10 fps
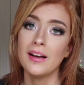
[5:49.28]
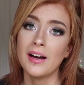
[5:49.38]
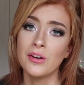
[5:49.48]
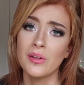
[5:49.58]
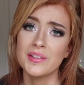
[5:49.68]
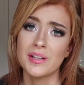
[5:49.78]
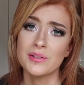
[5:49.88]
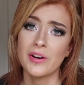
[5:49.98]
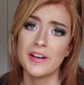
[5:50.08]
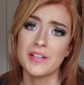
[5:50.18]
I know that
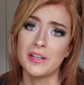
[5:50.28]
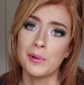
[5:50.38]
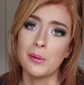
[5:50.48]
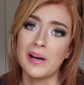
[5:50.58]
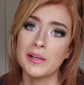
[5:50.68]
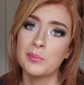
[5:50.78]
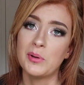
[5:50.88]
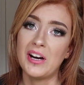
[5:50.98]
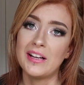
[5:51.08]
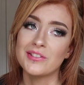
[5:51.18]
sounds crazy on a motorbike,
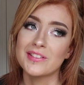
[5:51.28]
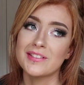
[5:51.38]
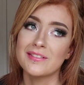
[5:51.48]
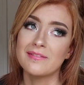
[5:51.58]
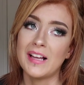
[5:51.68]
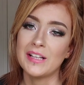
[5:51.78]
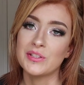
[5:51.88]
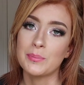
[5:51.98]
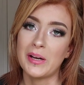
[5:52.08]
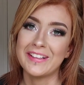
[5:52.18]
but I just
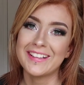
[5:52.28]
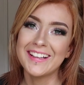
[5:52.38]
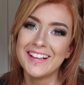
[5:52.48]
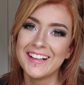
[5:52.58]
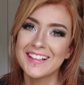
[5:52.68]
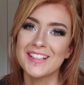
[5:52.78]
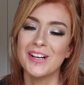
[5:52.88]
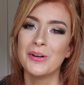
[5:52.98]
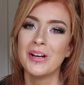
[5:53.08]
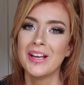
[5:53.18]
panic.
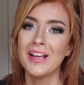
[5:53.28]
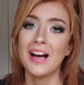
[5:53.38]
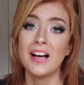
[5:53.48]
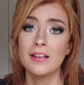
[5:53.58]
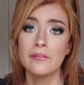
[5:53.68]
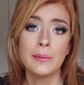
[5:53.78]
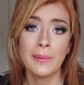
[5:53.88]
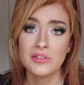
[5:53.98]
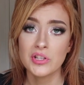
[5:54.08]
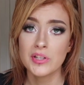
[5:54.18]
So I live in
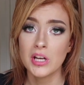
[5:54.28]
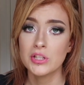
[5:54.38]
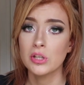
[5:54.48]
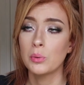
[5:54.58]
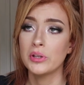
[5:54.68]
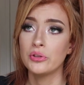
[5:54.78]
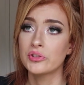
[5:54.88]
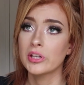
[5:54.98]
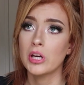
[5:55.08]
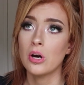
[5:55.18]
Manchester, so we
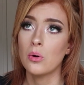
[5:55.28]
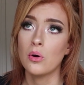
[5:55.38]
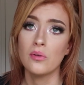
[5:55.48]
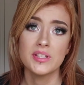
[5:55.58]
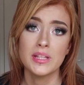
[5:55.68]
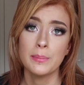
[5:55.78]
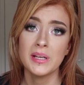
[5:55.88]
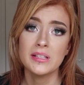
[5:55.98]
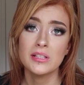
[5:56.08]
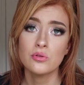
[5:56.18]
usually go over to the
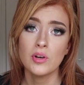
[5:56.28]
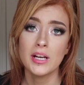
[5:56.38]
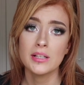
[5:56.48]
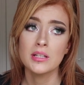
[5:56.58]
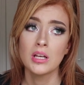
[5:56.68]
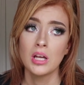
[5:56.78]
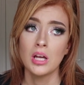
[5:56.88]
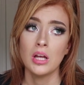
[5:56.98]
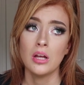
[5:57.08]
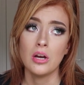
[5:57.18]
Peak District.
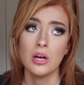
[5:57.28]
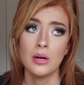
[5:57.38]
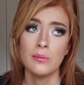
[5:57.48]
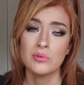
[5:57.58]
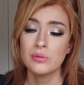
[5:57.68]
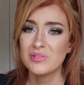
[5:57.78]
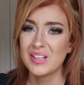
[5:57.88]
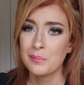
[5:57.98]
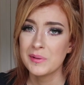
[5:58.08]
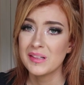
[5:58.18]

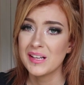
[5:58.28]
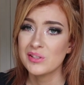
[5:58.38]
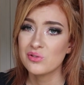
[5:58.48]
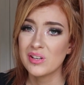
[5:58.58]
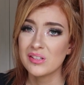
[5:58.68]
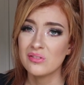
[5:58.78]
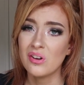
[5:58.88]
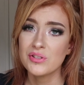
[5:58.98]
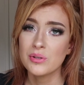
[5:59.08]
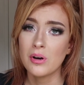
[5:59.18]
Sometimes the Lake District,
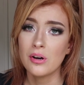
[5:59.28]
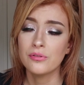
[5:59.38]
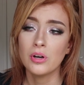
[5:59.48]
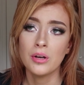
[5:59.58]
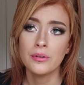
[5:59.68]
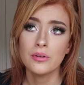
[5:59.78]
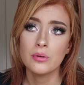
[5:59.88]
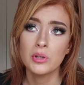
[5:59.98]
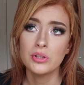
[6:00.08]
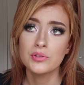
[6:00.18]
not too often.
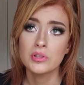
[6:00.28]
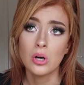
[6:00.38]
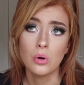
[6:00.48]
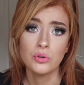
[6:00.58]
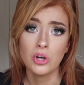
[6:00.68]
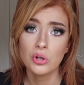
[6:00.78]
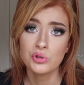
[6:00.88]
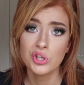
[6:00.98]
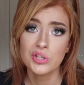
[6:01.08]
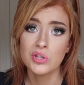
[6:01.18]
We usually go
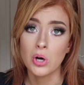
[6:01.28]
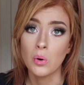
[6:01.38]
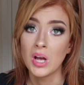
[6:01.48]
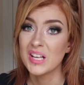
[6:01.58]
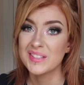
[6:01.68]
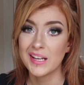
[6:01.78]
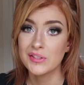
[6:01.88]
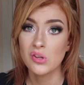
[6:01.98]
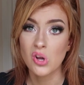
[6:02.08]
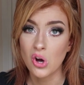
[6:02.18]
Yorkshire, so
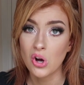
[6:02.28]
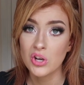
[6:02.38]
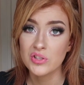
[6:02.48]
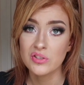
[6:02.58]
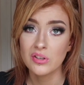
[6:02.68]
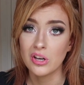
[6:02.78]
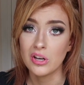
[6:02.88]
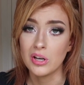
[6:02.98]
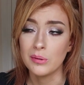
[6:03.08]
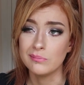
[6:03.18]
Settle, Hawes,
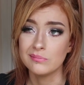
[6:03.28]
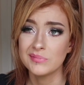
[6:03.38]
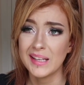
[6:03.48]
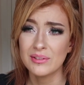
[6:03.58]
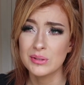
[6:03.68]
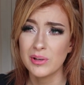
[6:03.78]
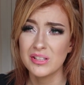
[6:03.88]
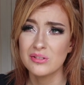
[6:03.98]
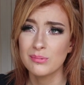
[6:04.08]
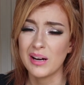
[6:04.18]
Devil's
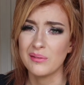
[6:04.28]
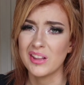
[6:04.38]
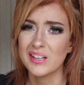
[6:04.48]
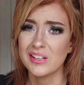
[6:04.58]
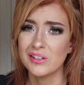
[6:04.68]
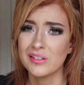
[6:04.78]
Bridge, but I'm not keen